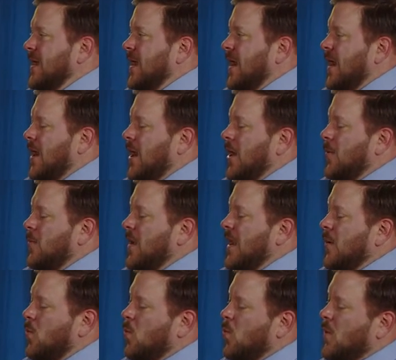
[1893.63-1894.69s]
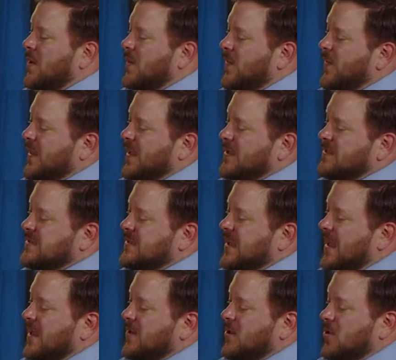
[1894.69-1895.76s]
And one of the things
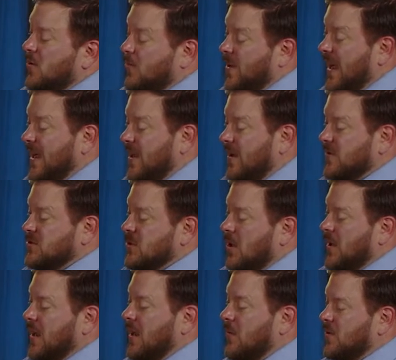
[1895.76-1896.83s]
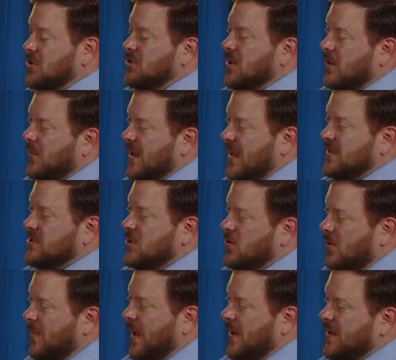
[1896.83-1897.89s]
that Patty and I were talking, I want to ask you
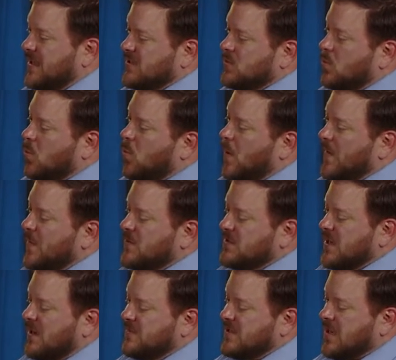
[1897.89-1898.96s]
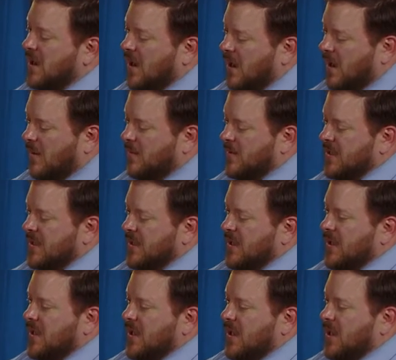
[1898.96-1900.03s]
about is when those times come,
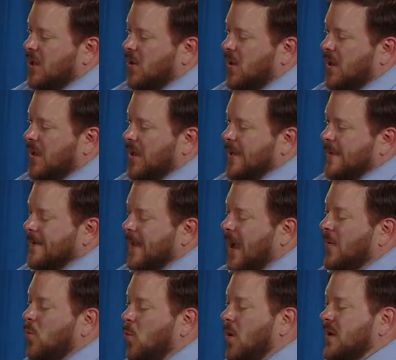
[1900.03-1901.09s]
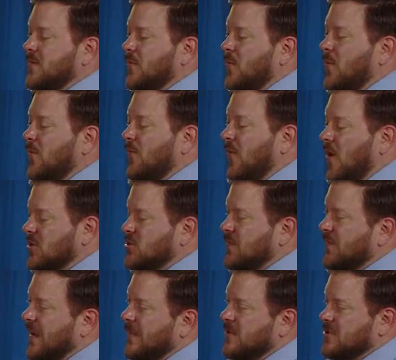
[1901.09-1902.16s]
I want foster
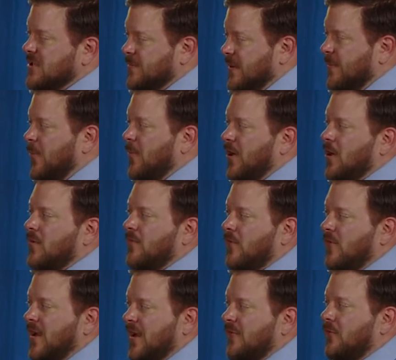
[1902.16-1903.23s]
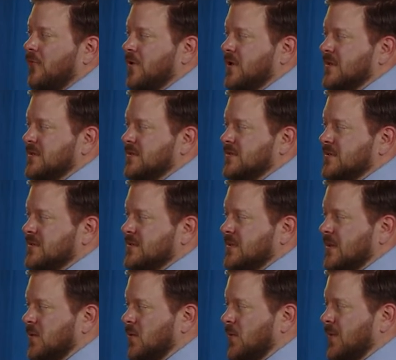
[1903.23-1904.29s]
families to be prepared for every
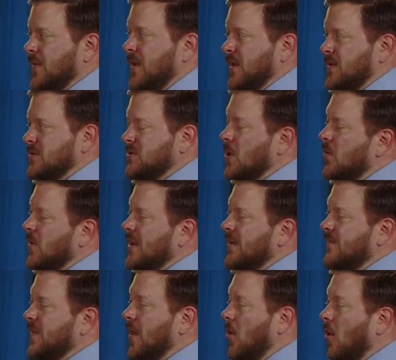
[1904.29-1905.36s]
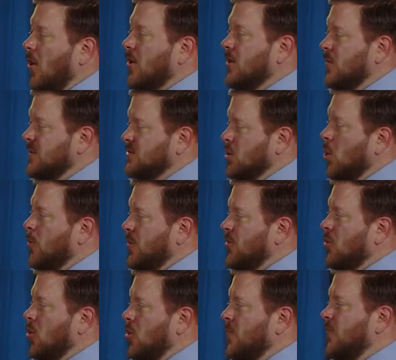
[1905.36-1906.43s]
single thing. So if they are going to open
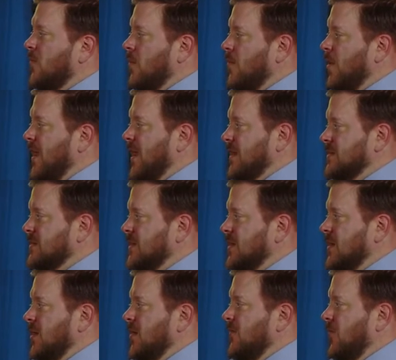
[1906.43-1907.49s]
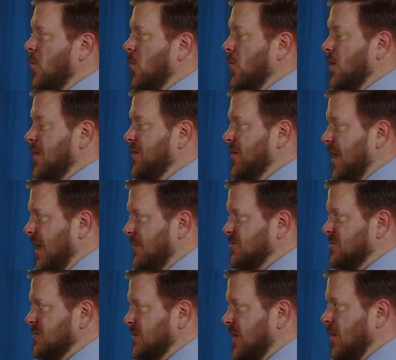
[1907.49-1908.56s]
their home for a pet, for
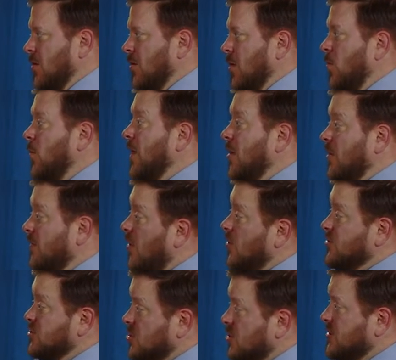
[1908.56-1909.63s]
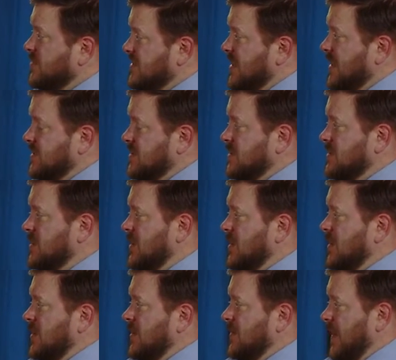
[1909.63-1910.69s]
adoption. They are aware of all the circumstances
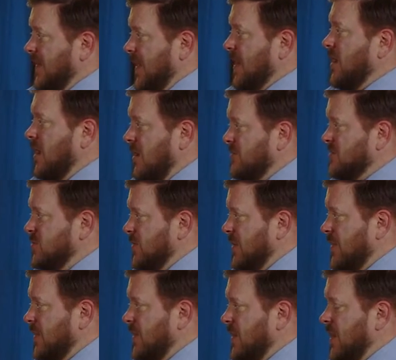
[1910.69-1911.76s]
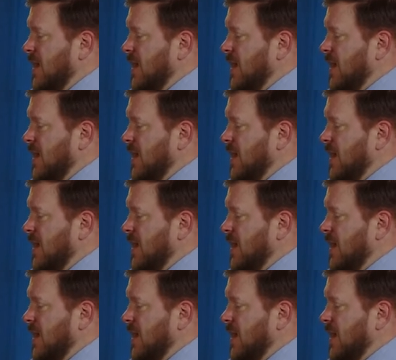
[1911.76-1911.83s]
that comes with.